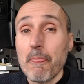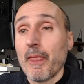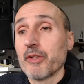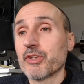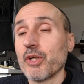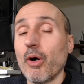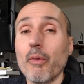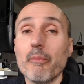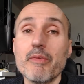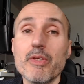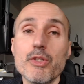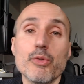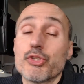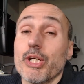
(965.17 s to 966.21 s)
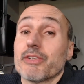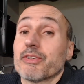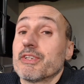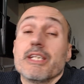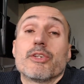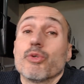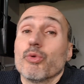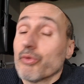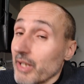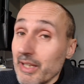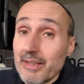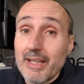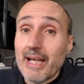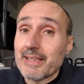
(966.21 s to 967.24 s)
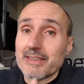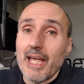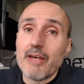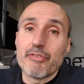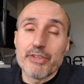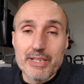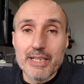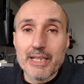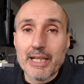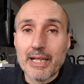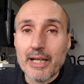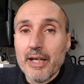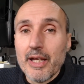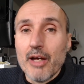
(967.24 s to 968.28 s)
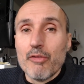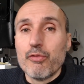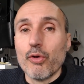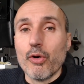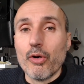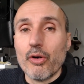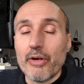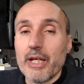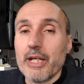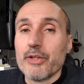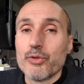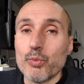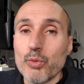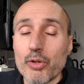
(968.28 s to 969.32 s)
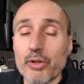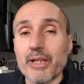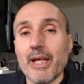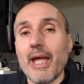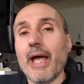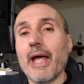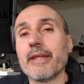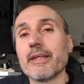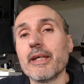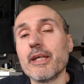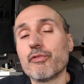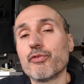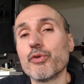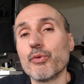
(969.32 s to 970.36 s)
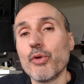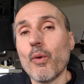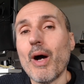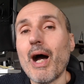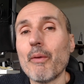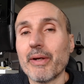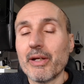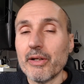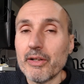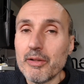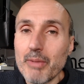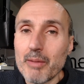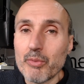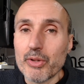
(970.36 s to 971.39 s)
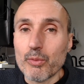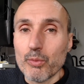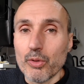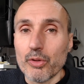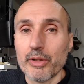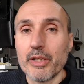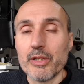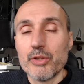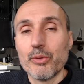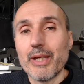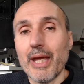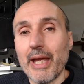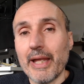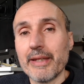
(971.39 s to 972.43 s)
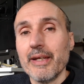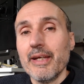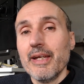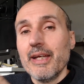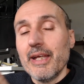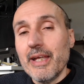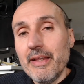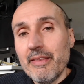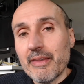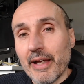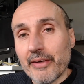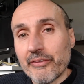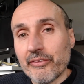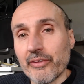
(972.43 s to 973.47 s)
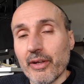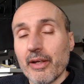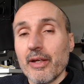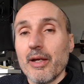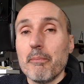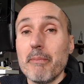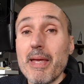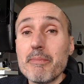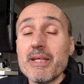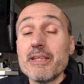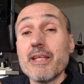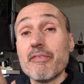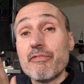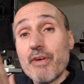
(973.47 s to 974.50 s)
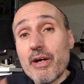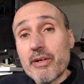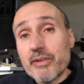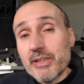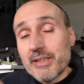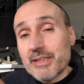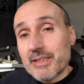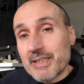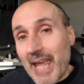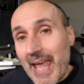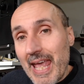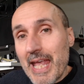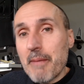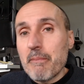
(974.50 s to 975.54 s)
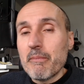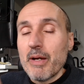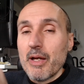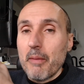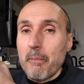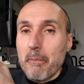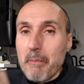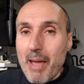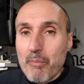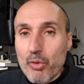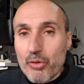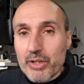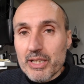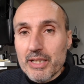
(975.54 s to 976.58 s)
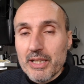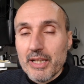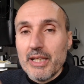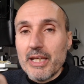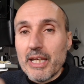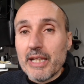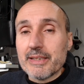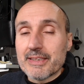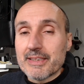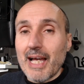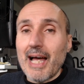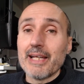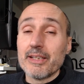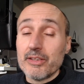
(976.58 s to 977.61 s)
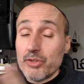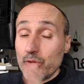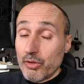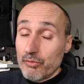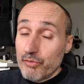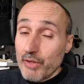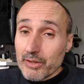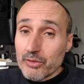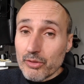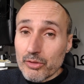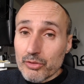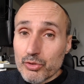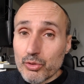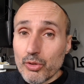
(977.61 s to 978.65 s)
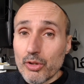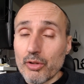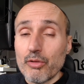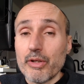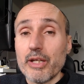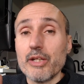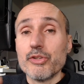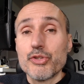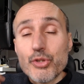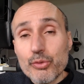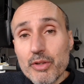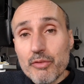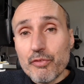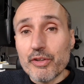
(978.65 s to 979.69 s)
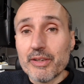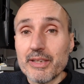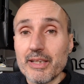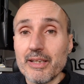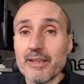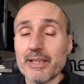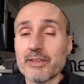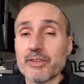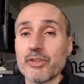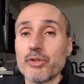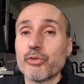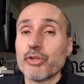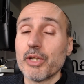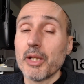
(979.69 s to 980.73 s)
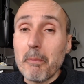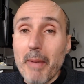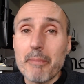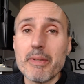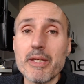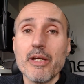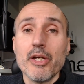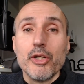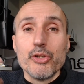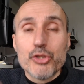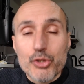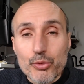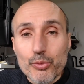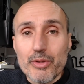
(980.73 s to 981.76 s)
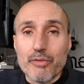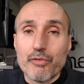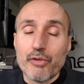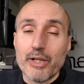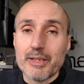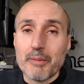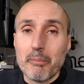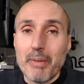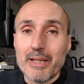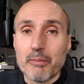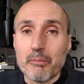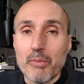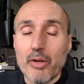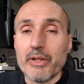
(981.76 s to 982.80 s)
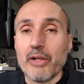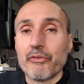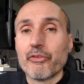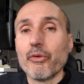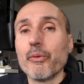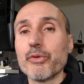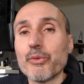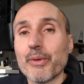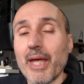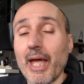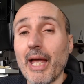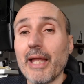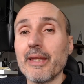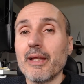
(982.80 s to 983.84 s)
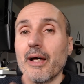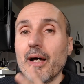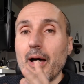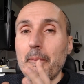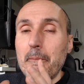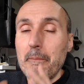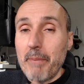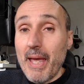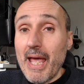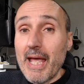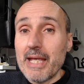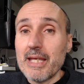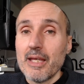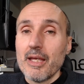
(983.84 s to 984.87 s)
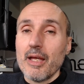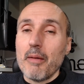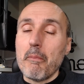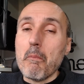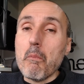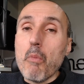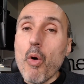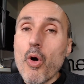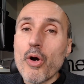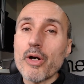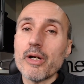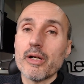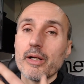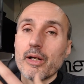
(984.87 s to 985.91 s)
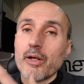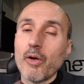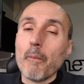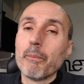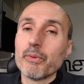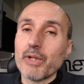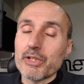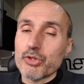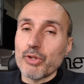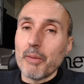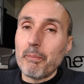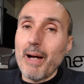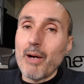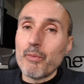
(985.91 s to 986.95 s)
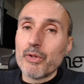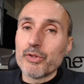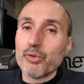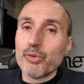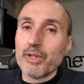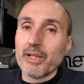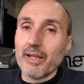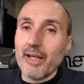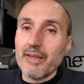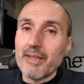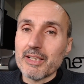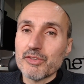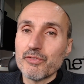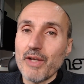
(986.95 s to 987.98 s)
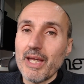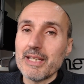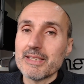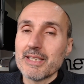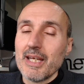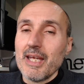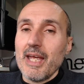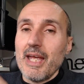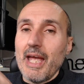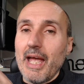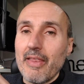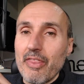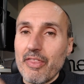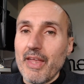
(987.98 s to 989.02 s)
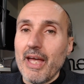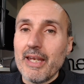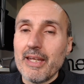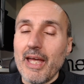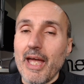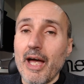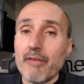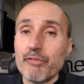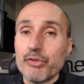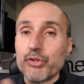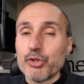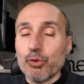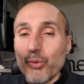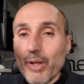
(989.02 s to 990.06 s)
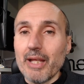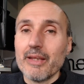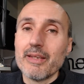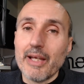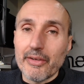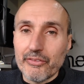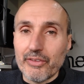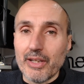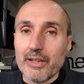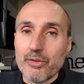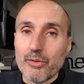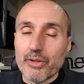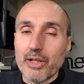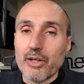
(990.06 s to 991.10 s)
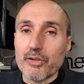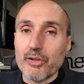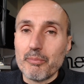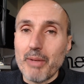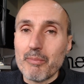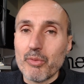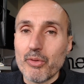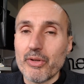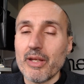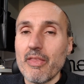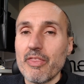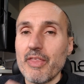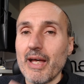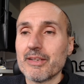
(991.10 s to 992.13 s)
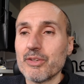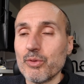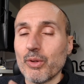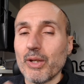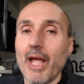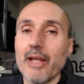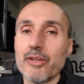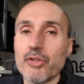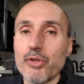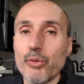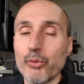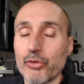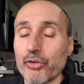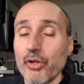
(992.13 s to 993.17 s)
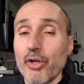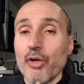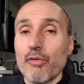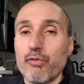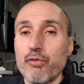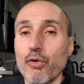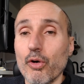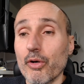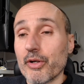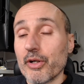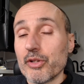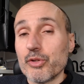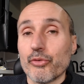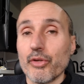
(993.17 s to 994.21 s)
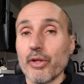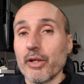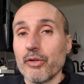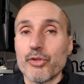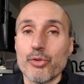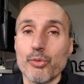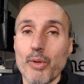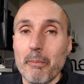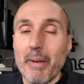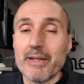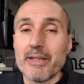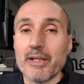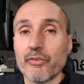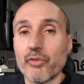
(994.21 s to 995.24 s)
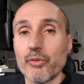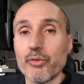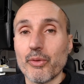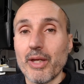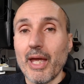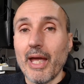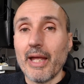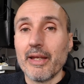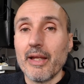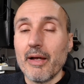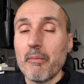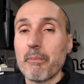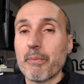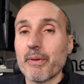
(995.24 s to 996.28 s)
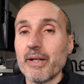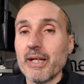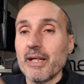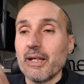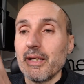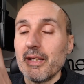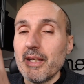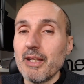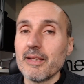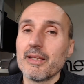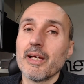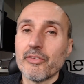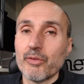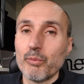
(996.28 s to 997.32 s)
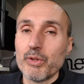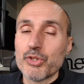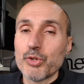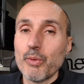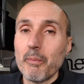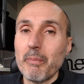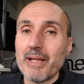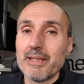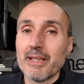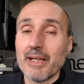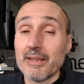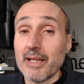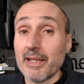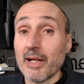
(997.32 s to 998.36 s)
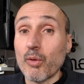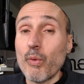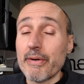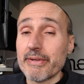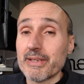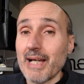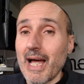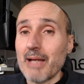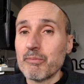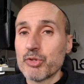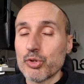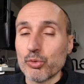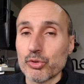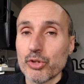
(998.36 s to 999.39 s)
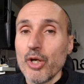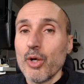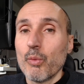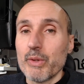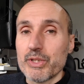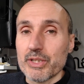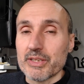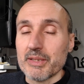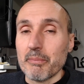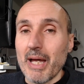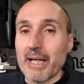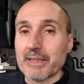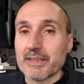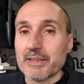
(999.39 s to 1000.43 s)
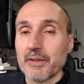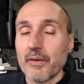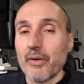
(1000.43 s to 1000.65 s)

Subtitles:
So you just need to reindex everything for it to work. And if you know how kernel memory work, you can index maybe the very same memory inside your vector store in two different index using maybe two different embedding models. So you can pay more computational power during index phase and then have two index in your kernel memory that you can use for using two embedding. So you can pre-index with two embedding and then at query time choose which is the best.